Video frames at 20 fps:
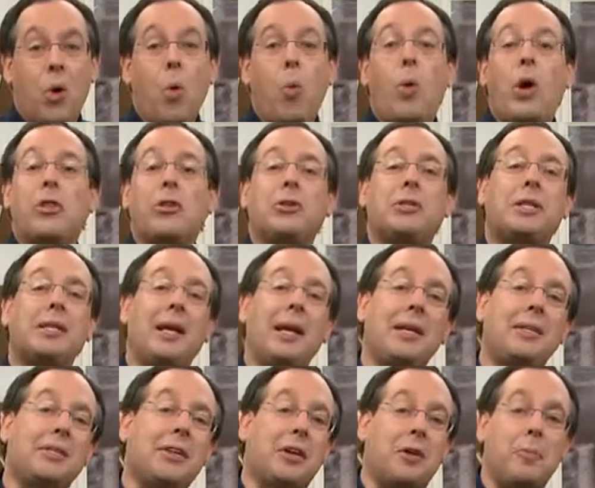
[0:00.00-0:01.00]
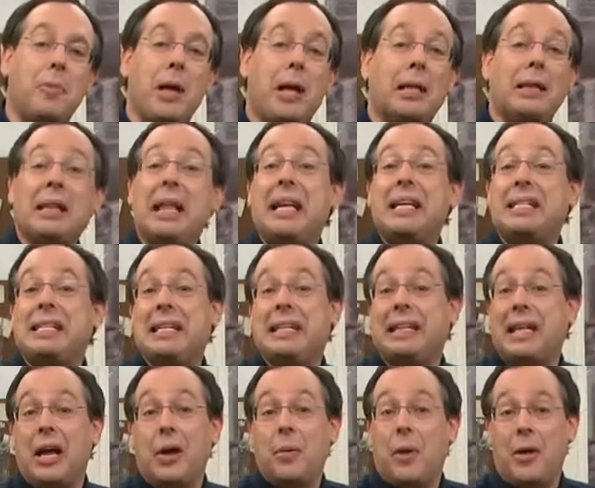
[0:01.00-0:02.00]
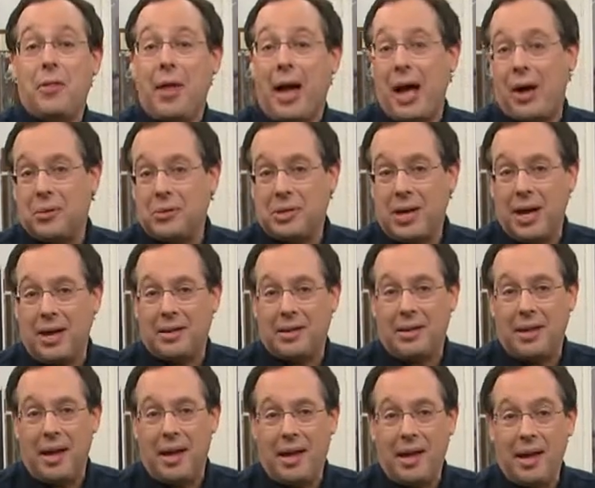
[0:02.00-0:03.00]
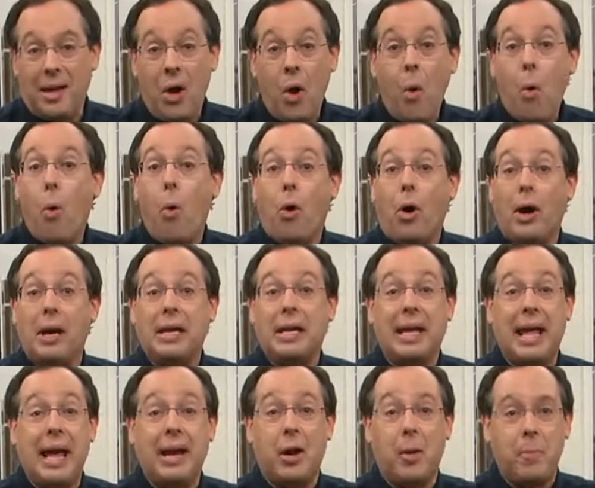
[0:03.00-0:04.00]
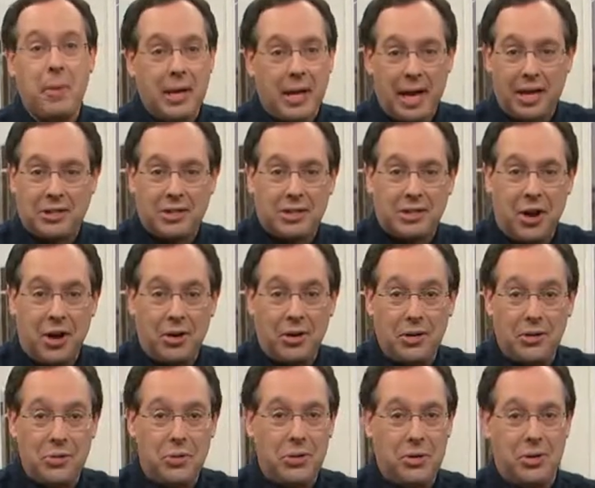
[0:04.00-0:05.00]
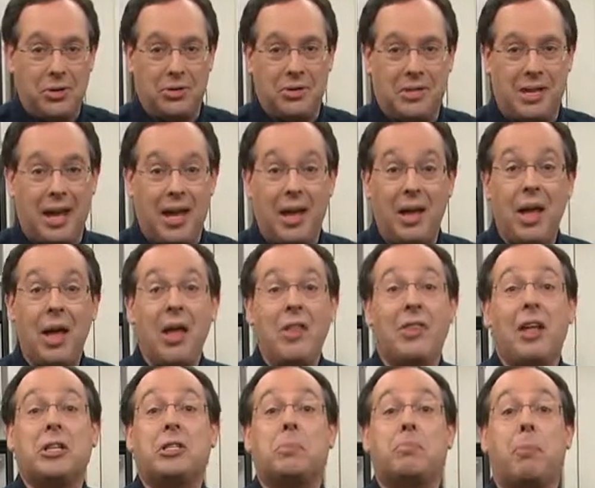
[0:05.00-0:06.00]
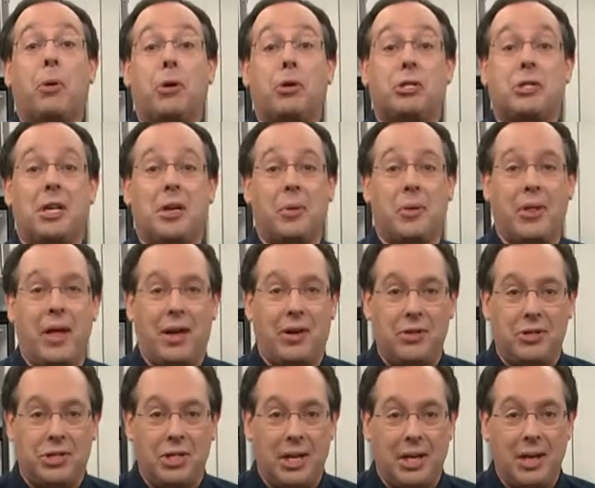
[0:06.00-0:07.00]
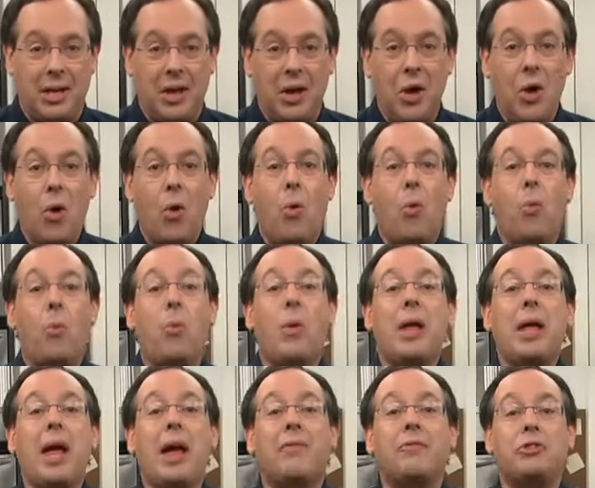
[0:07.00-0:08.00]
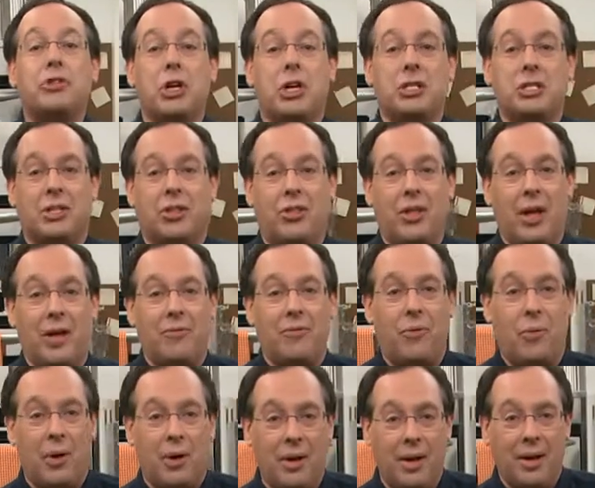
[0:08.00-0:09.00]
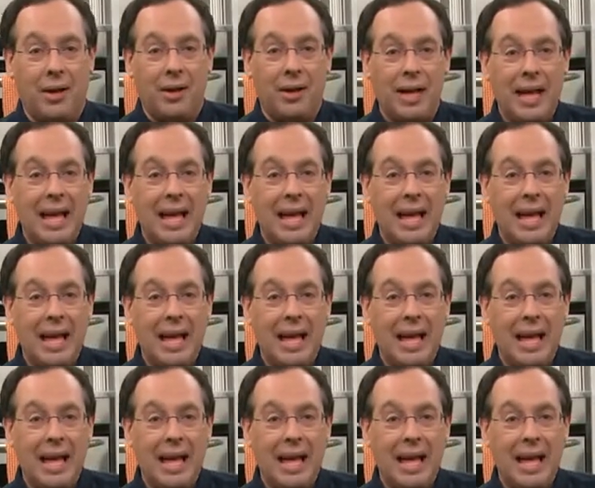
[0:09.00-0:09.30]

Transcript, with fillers: Whether today's going to be a lazy lay around the house kind of day or a get up and get started New Year's Day that's bursting with energy, we have just the thing for you.